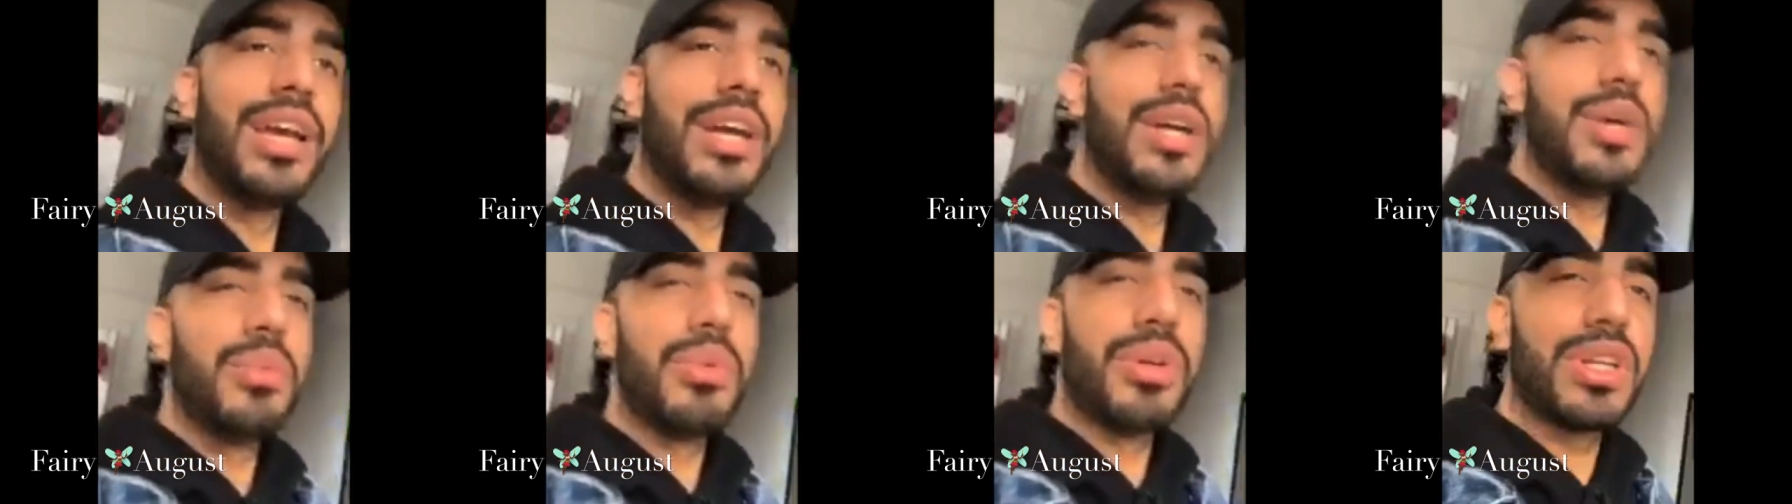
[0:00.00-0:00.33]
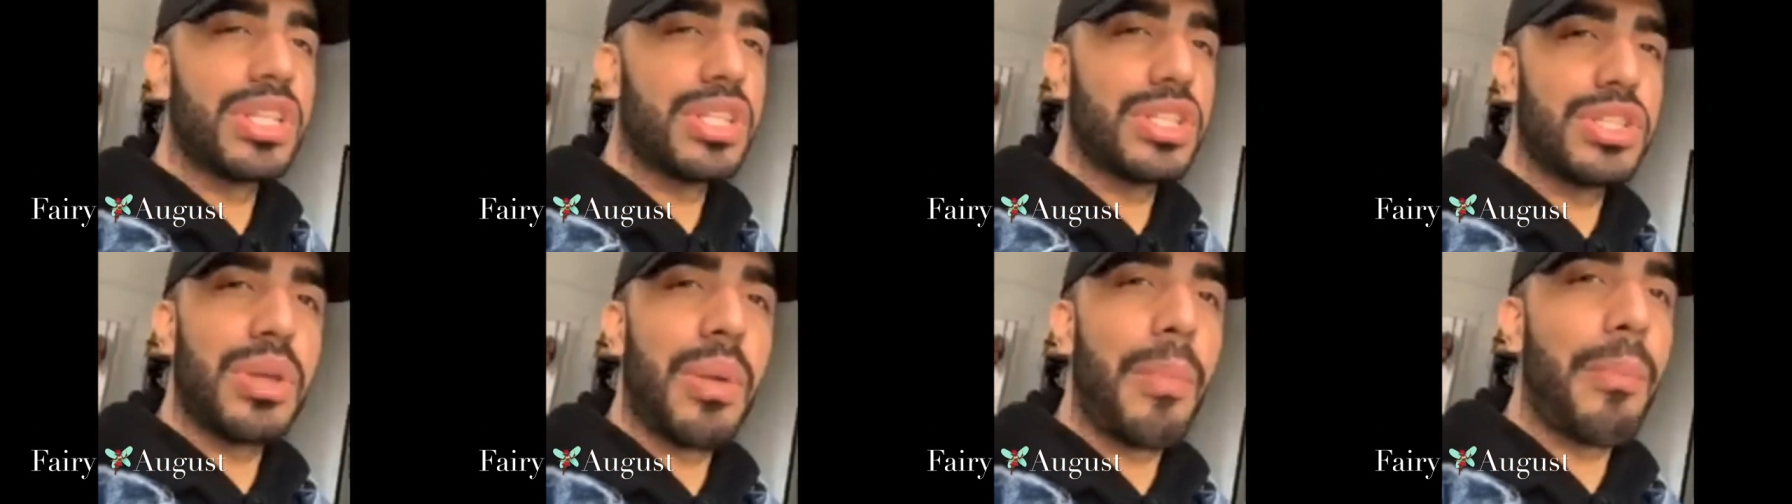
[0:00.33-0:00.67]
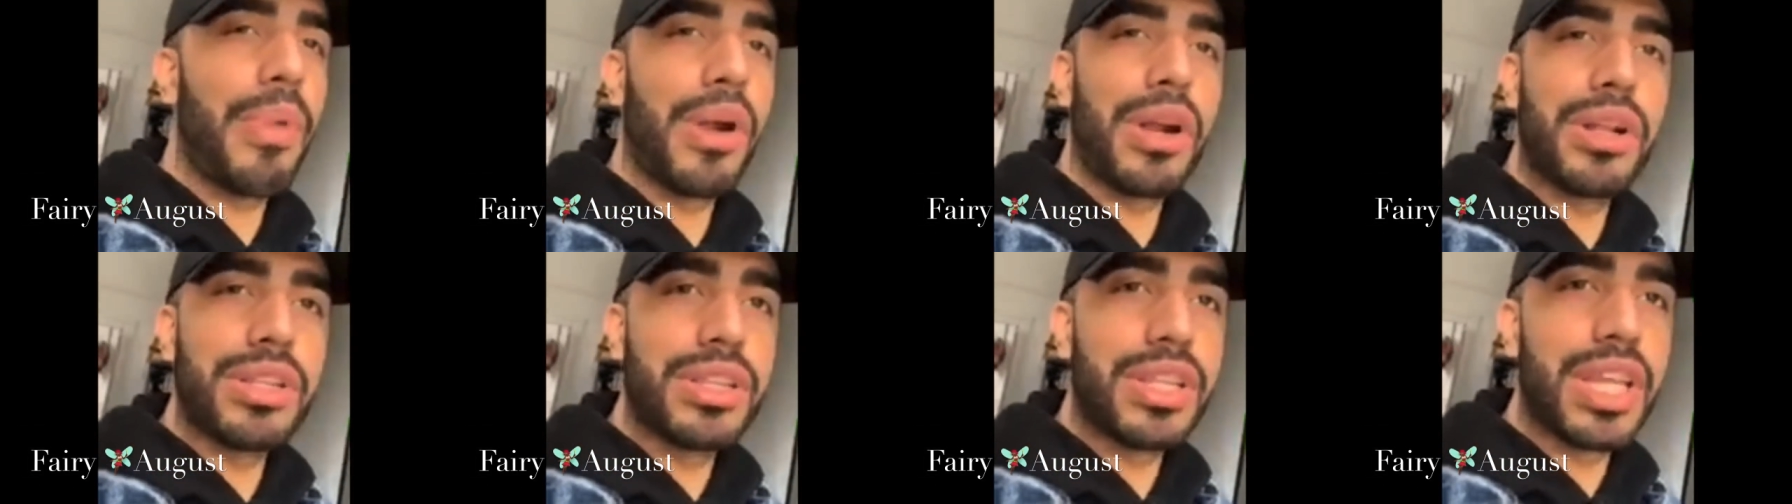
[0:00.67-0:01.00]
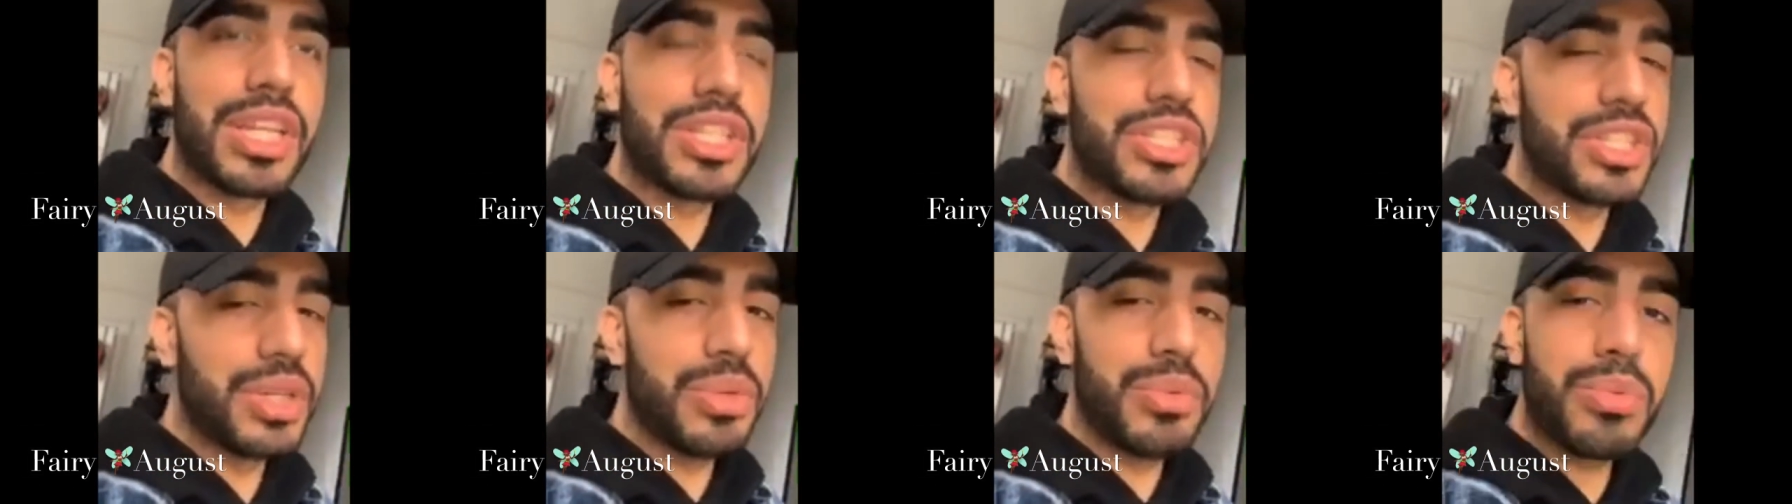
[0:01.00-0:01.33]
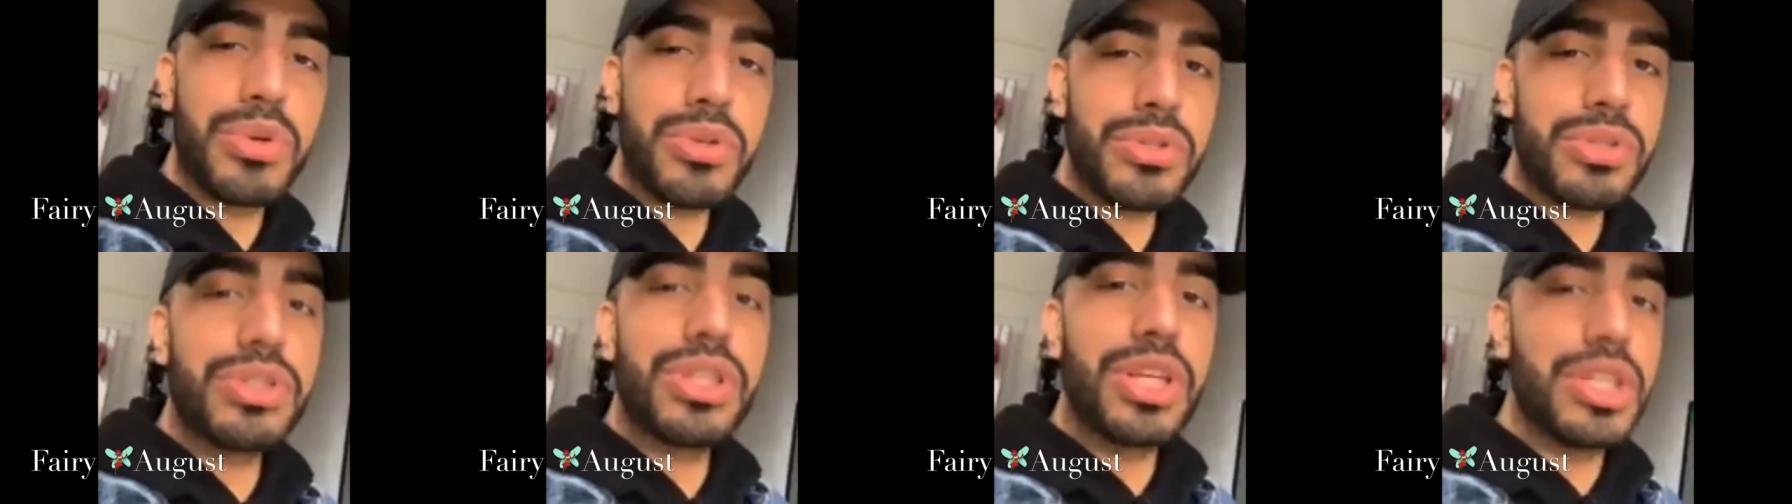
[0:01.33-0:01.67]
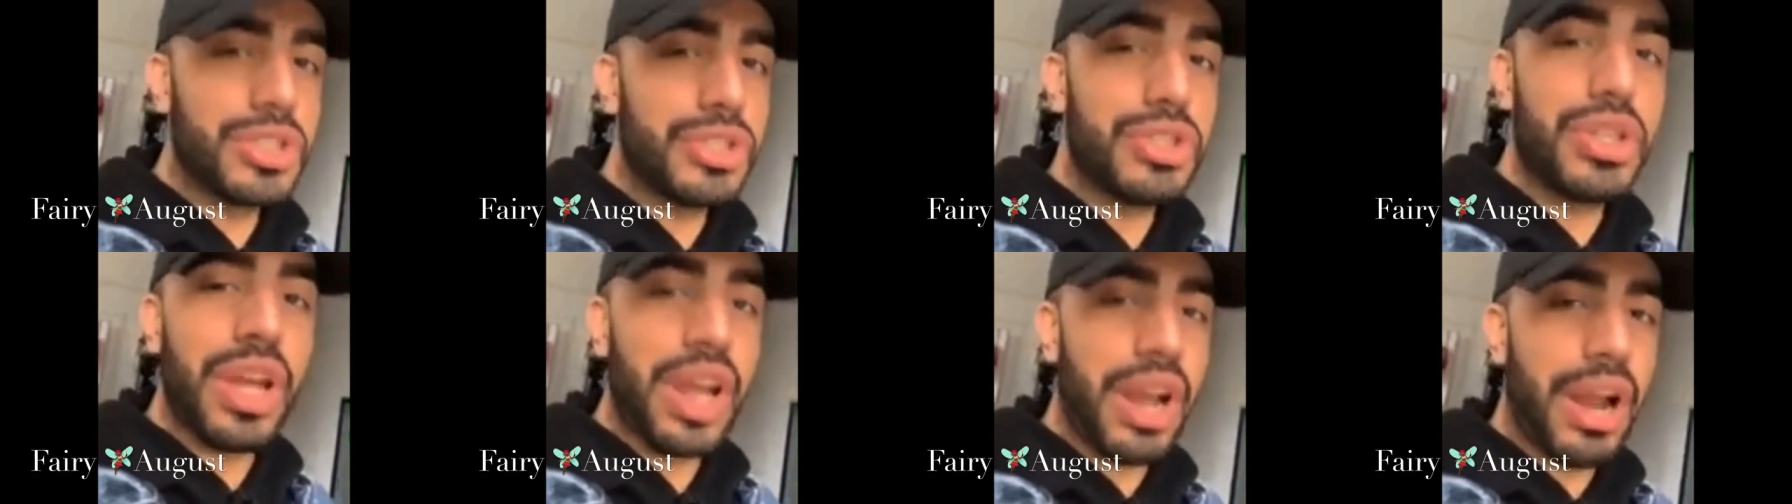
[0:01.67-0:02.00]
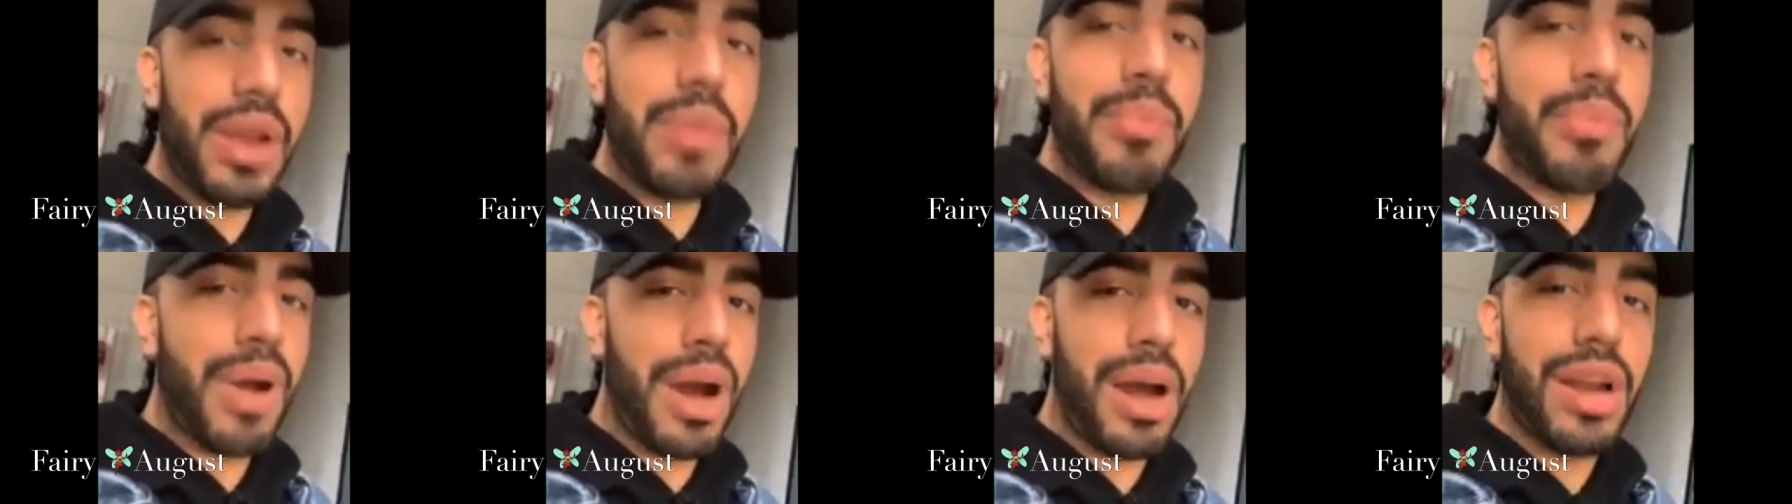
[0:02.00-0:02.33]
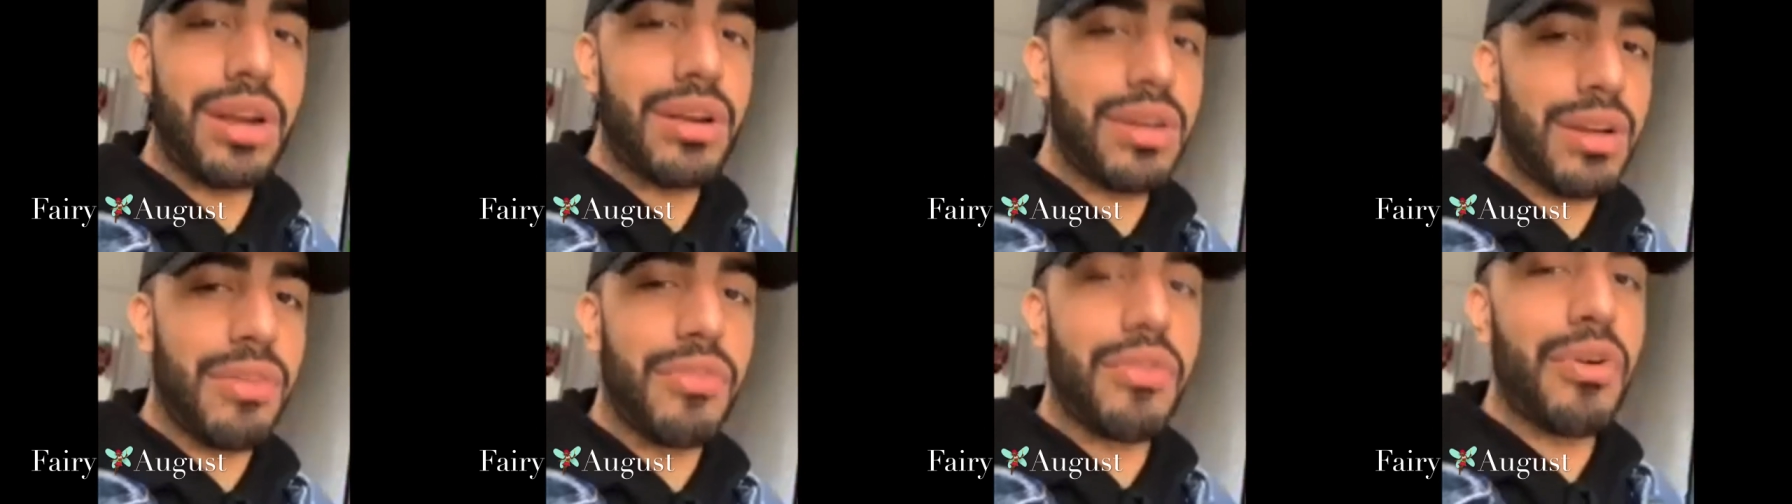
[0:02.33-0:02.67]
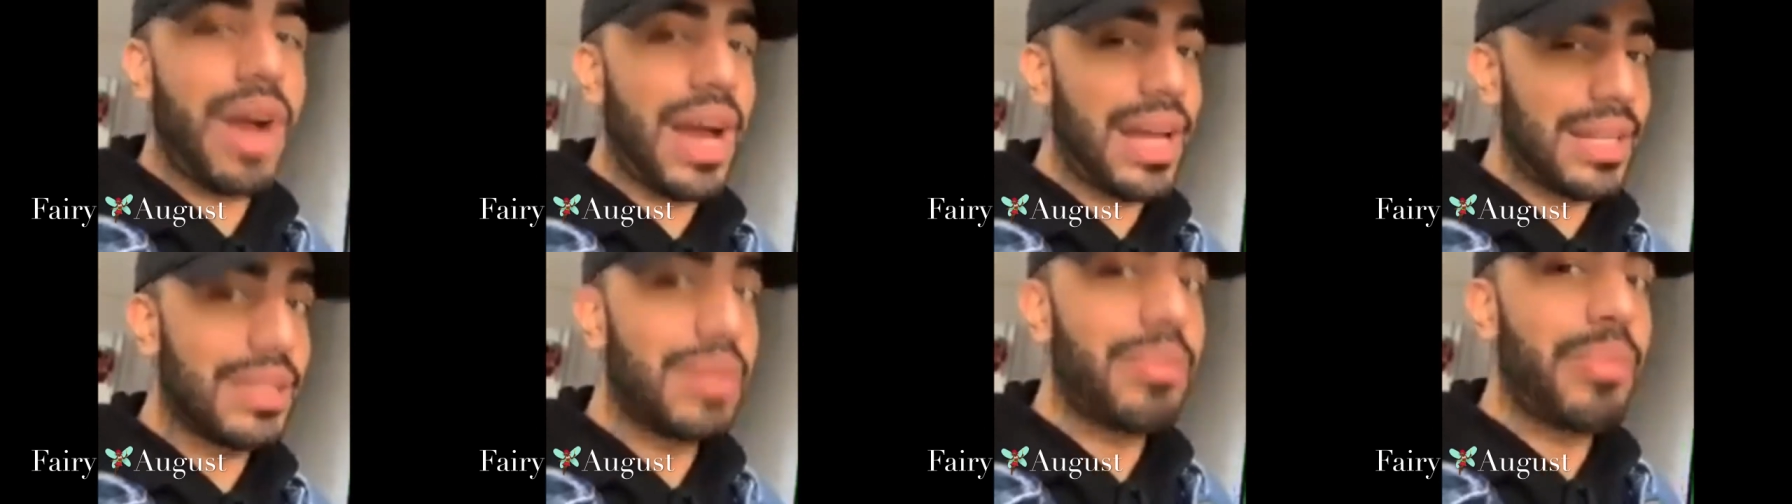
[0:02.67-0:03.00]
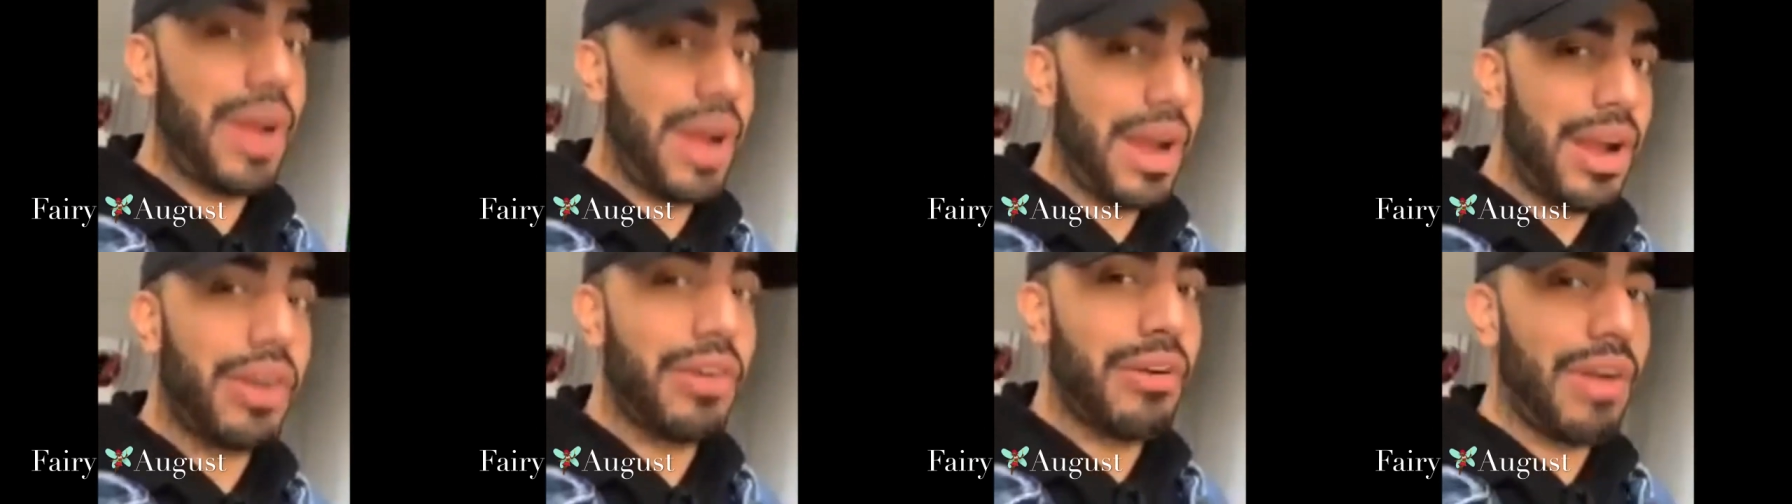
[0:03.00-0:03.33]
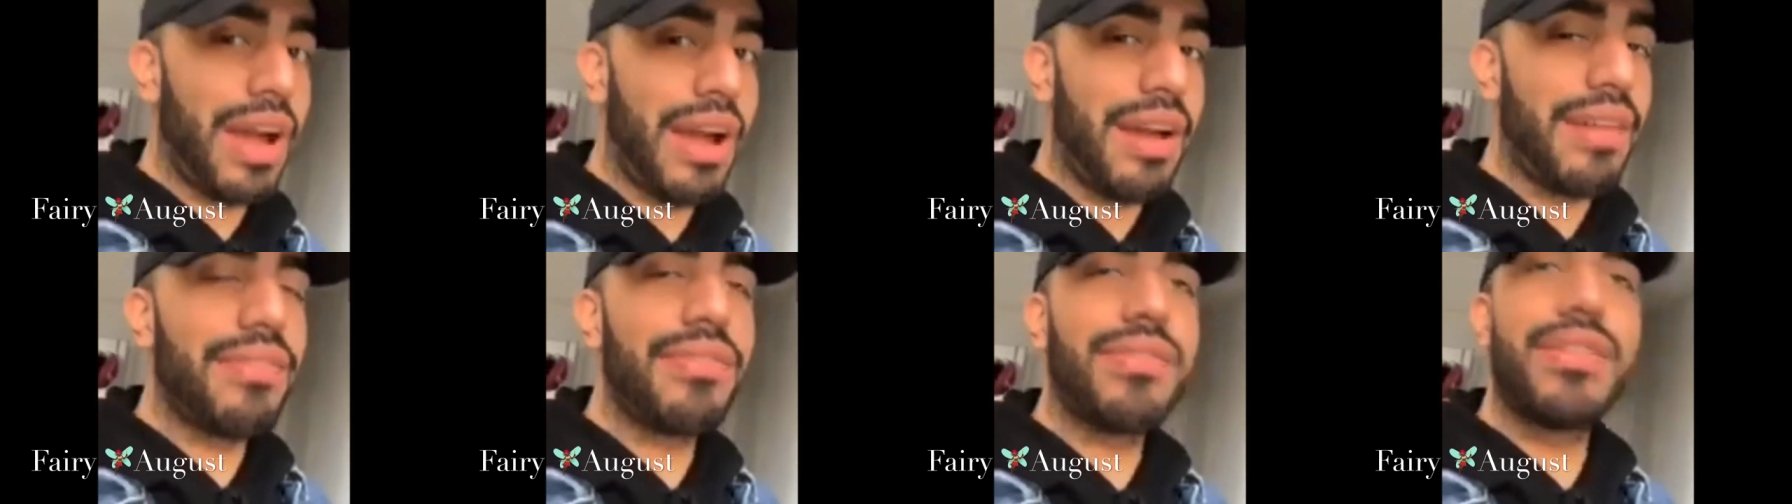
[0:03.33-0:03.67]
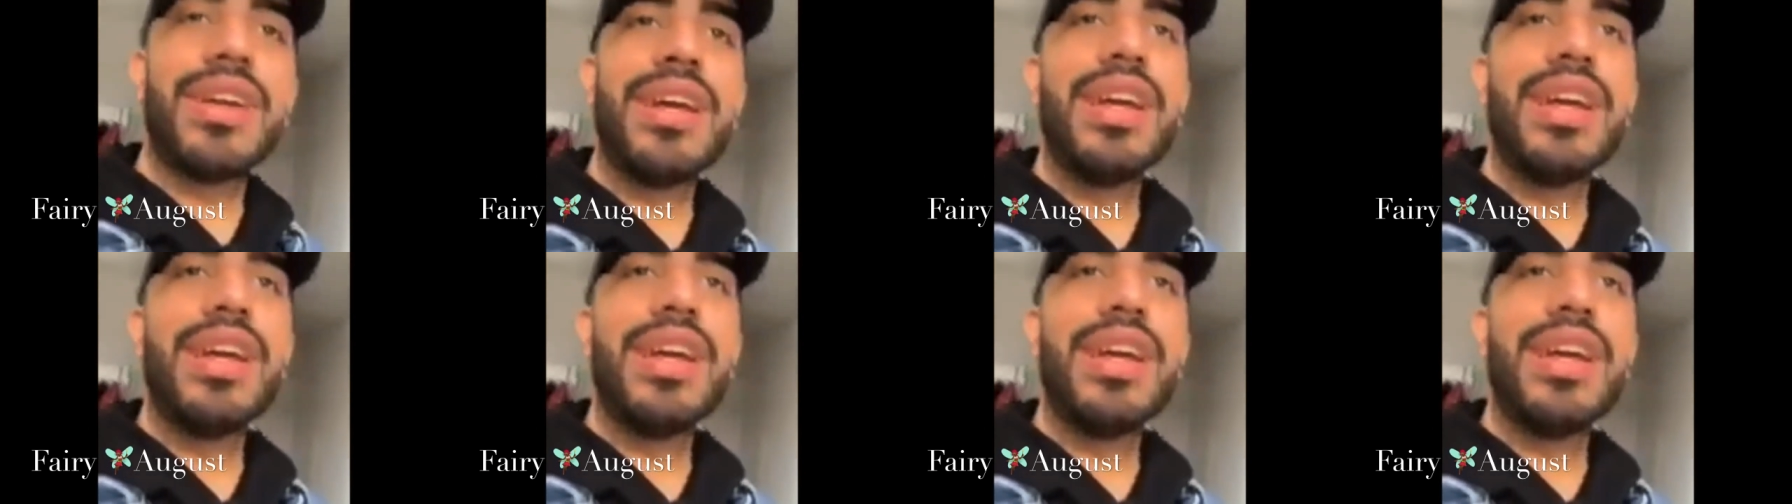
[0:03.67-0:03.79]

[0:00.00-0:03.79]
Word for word: When it's your birthday, she will send you the Harry Potter novel as a paragraph.